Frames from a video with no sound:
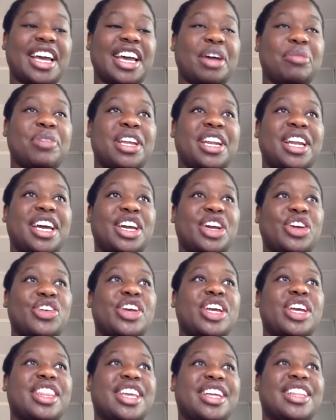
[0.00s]
I mean, I
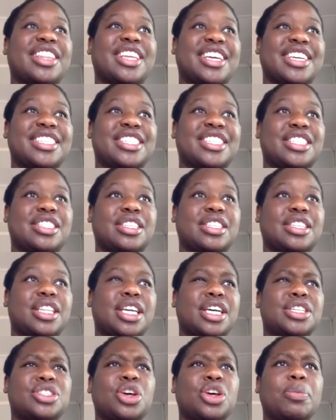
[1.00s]
agree that there's
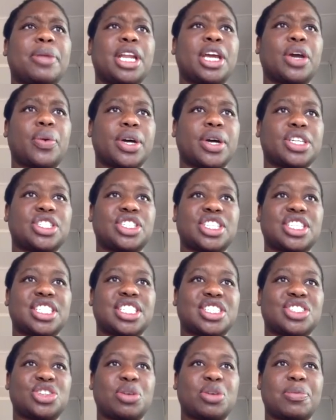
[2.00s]
so many questions
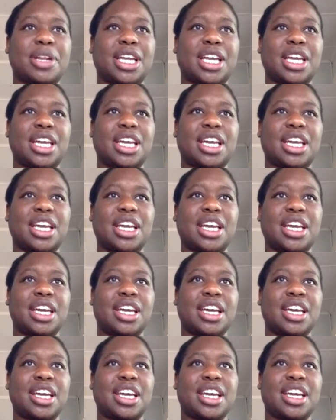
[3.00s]
and so many,
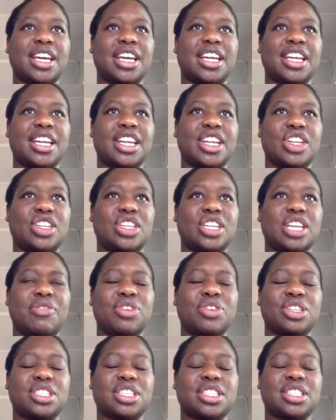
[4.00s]

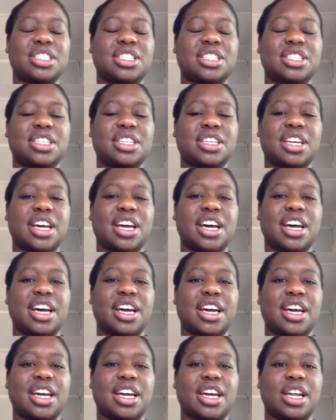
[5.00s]
even just
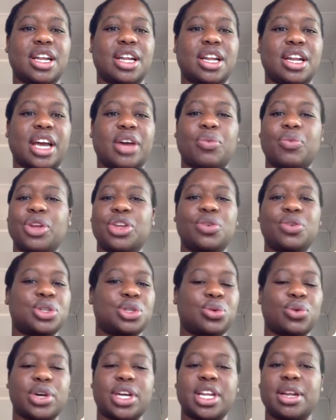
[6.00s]
like when you were
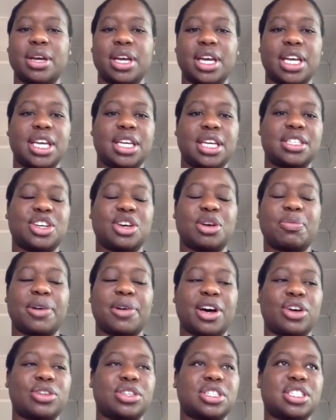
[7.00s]
talking, Issah,
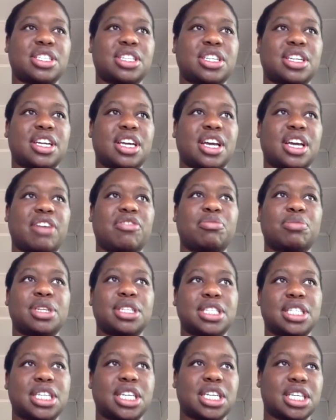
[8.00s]
about
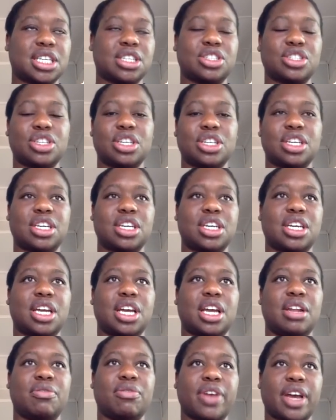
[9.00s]
governments needing to
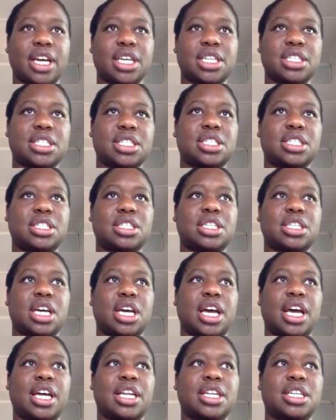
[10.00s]
invest
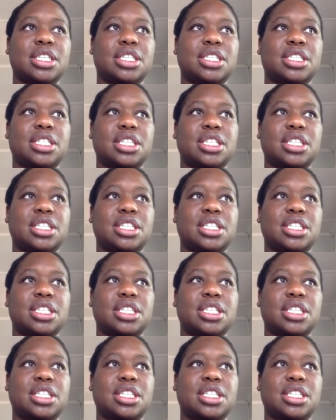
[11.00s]
and